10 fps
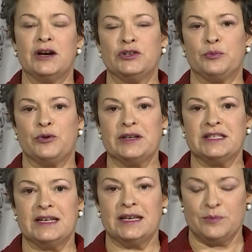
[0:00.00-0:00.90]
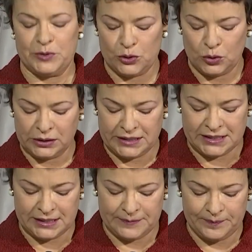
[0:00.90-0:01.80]
under President Bill
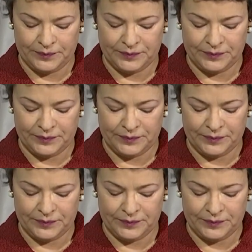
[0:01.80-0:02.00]
Clinton.